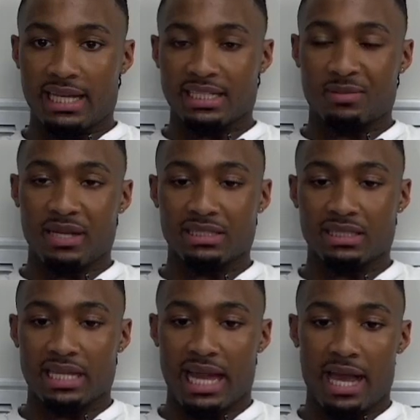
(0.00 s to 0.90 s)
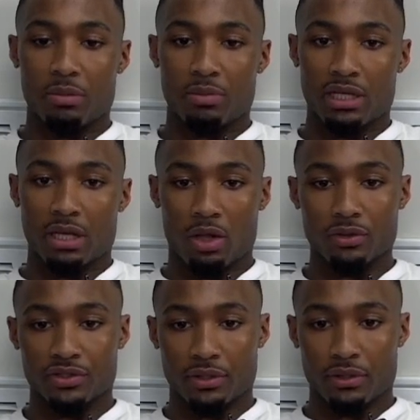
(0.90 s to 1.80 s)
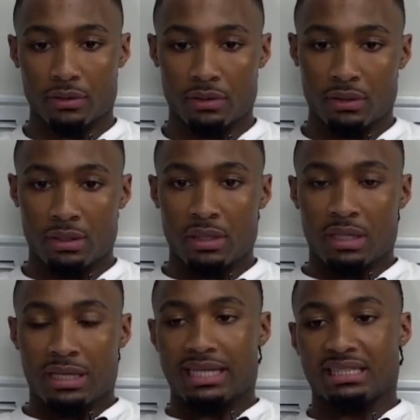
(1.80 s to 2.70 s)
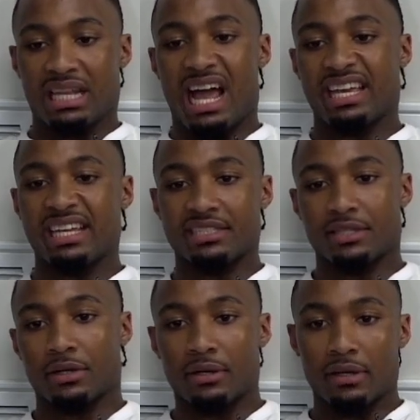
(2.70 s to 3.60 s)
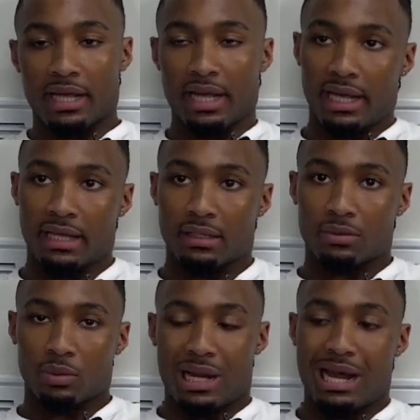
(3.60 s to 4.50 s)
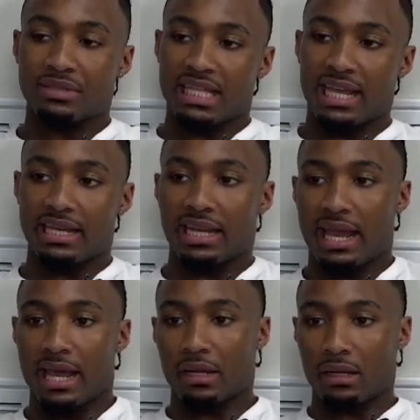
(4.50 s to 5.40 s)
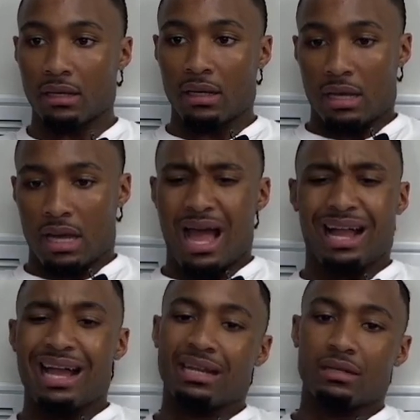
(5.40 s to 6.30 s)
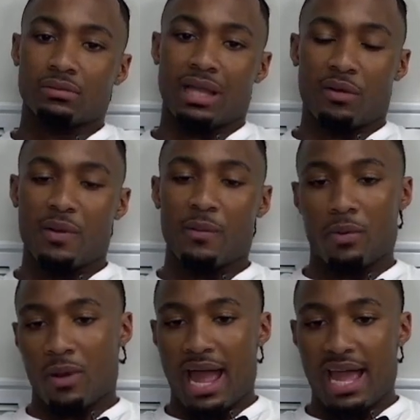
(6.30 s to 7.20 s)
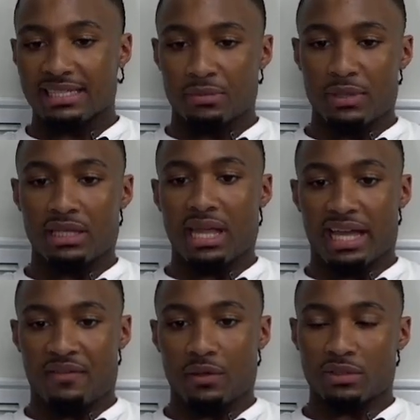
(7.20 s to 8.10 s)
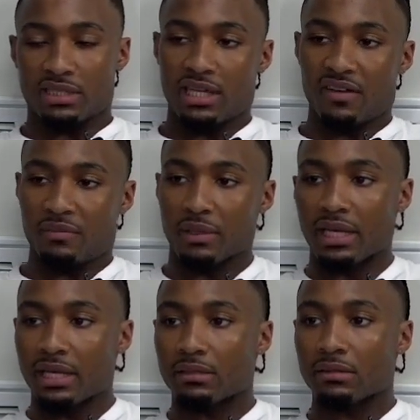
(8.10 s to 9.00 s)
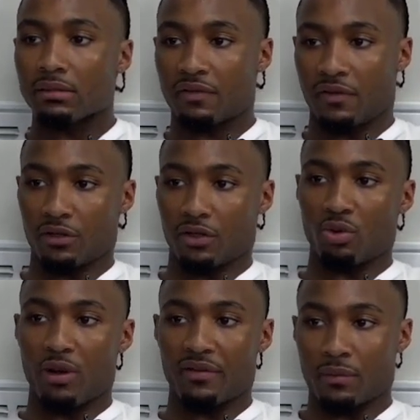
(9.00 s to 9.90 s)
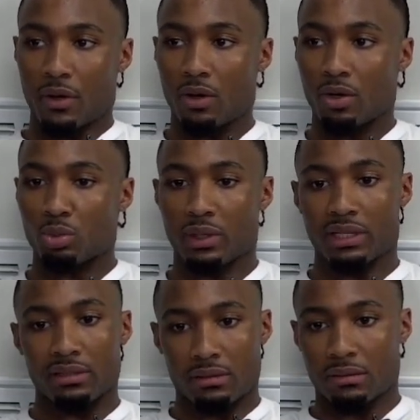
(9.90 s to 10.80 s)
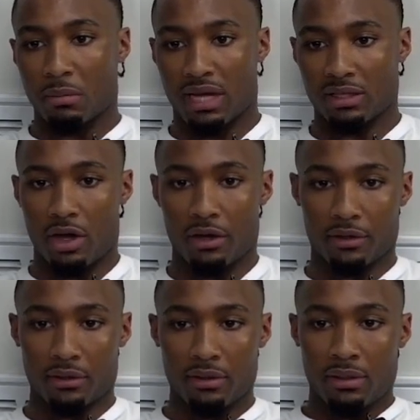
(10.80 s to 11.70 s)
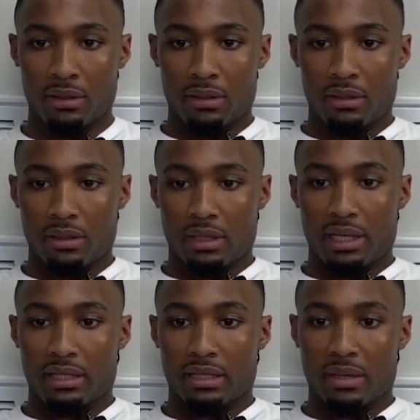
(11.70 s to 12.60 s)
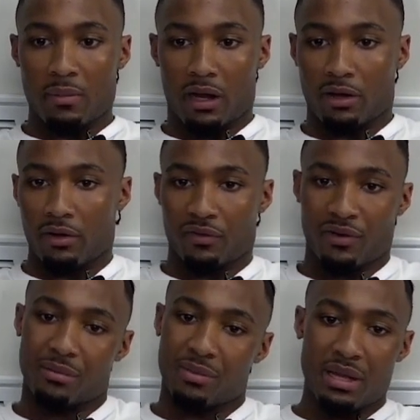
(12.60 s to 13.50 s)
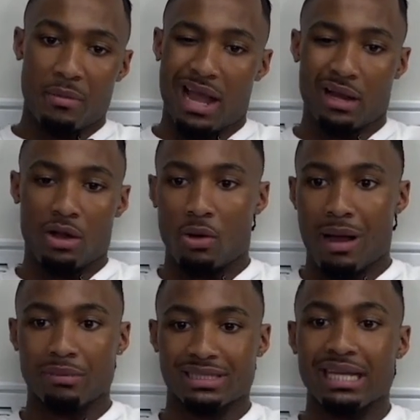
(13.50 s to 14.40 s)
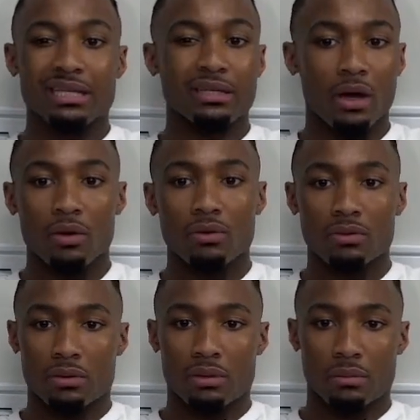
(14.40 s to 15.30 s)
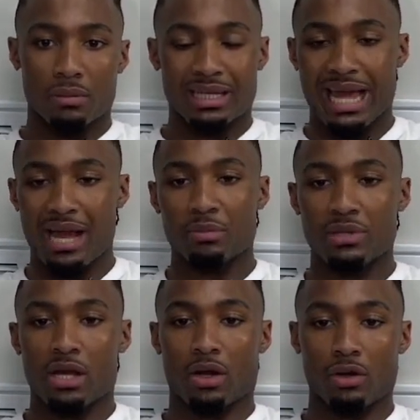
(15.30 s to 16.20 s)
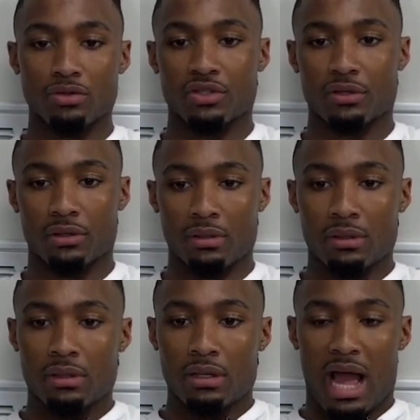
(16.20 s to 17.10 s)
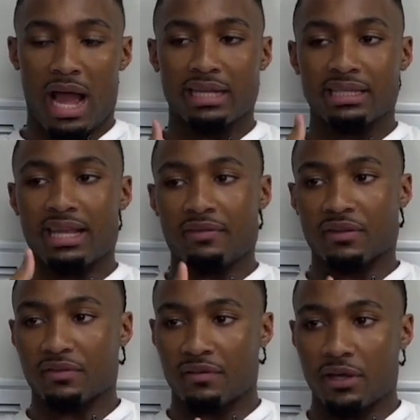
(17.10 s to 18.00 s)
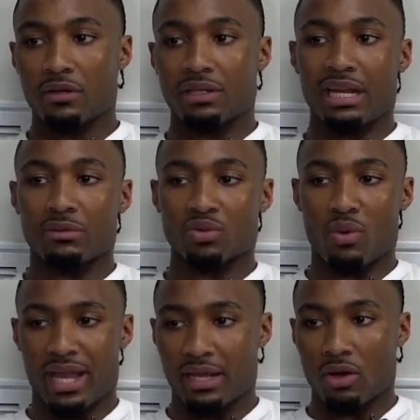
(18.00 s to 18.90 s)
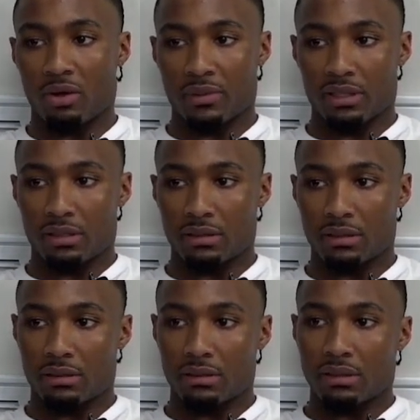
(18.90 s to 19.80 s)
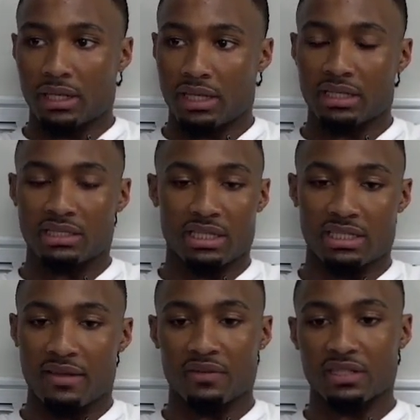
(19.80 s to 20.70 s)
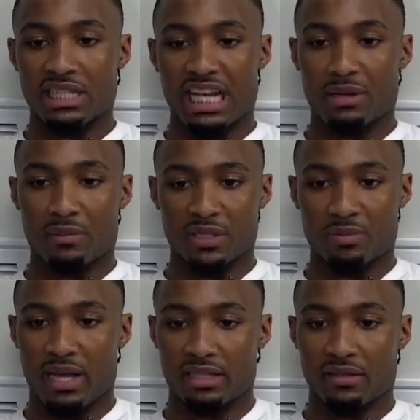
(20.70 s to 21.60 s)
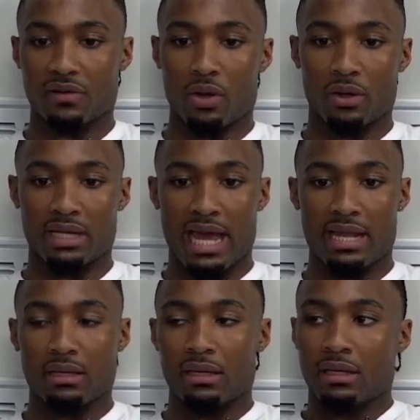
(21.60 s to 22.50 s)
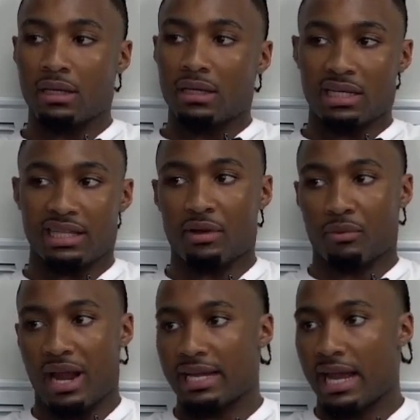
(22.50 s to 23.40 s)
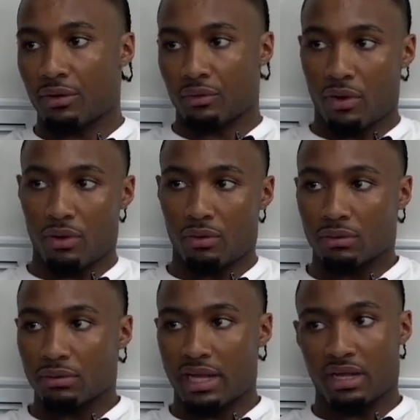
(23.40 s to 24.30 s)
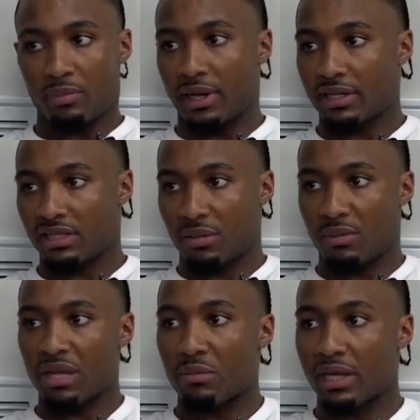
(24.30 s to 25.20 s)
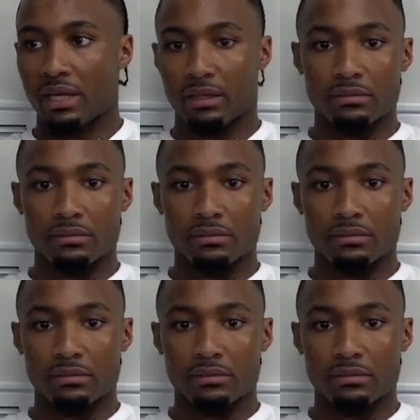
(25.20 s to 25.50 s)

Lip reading: especially now being closer, it's a lot easier. When I was at Indiana, I kind of people would ask me if it was tough being further away from home with my daughter and my girlfriend being back home. I would say no, but now being closer, I can definitely feel that it was weighing on me. It definitely changed my perspective knowing that they right down the road in comparison to me being,